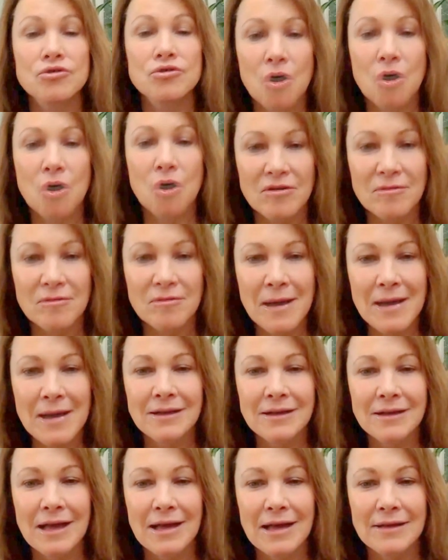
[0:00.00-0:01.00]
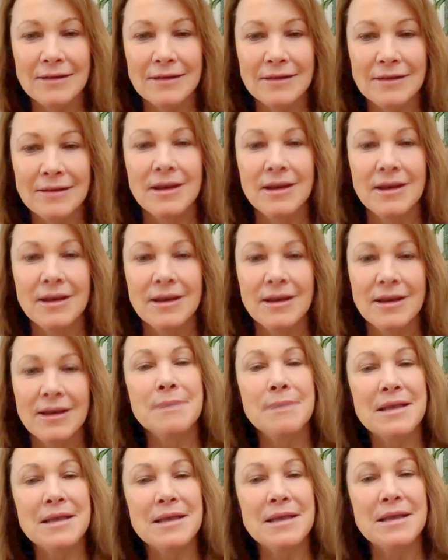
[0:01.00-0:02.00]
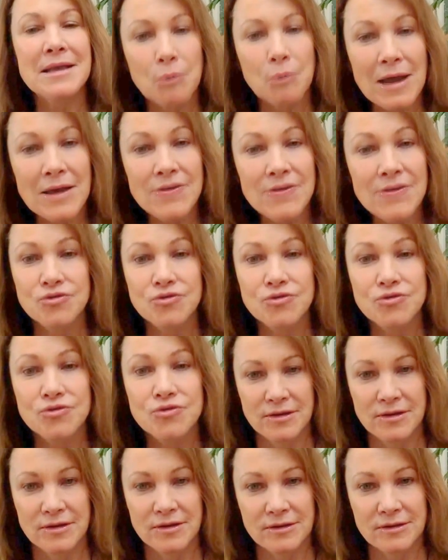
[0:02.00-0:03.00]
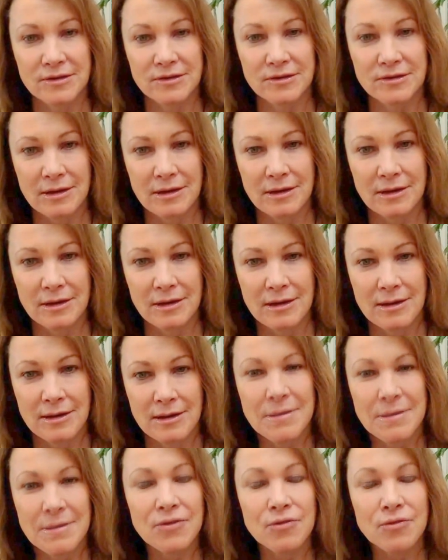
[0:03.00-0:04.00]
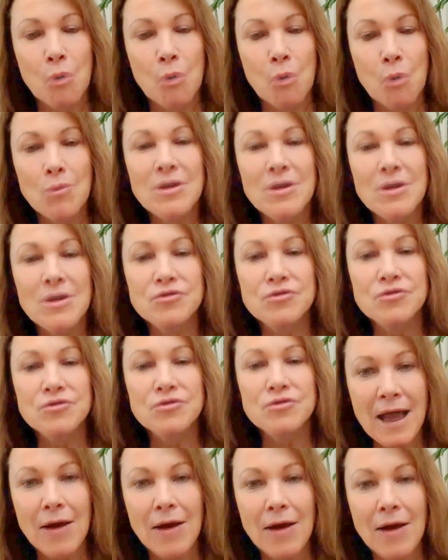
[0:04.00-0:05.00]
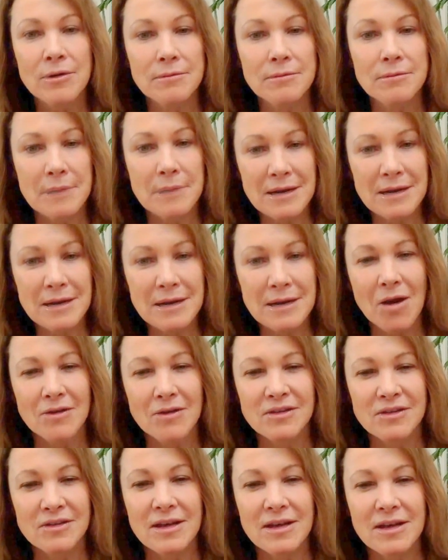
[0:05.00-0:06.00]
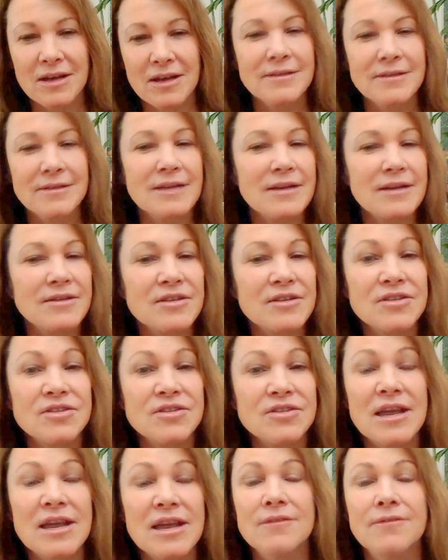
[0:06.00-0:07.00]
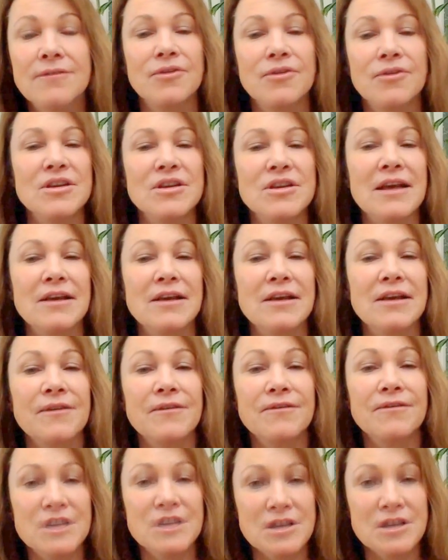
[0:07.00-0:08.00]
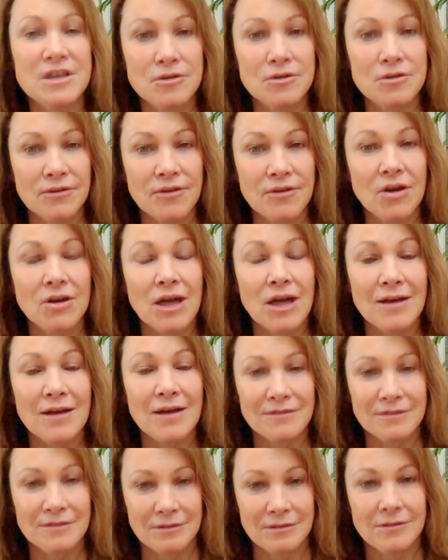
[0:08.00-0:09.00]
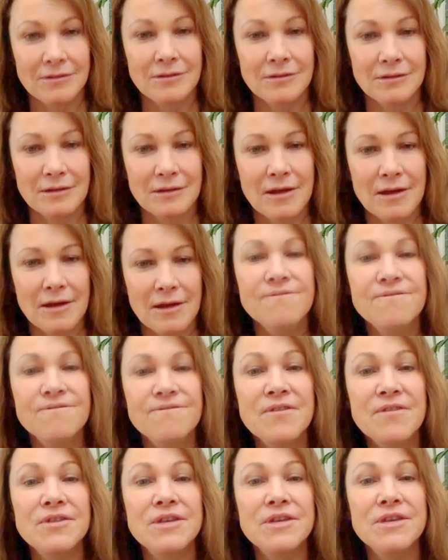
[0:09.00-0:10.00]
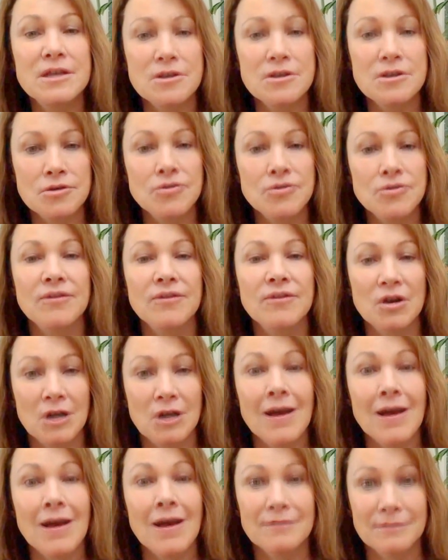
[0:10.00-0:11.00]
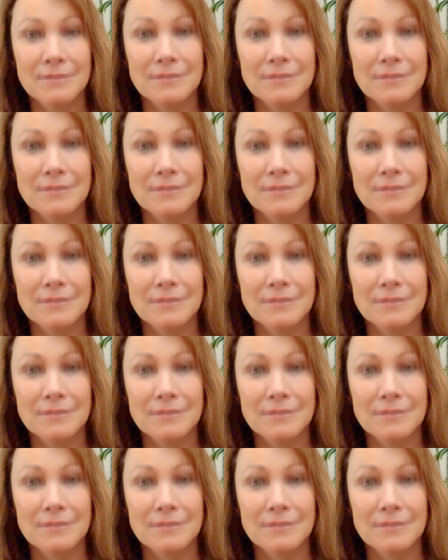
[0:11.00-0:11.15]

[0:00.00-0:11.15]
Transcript: all of my clients, to make the right choice. Because what we do now in menopause sets the stage for the next 50 years of our life. 50 years of our life.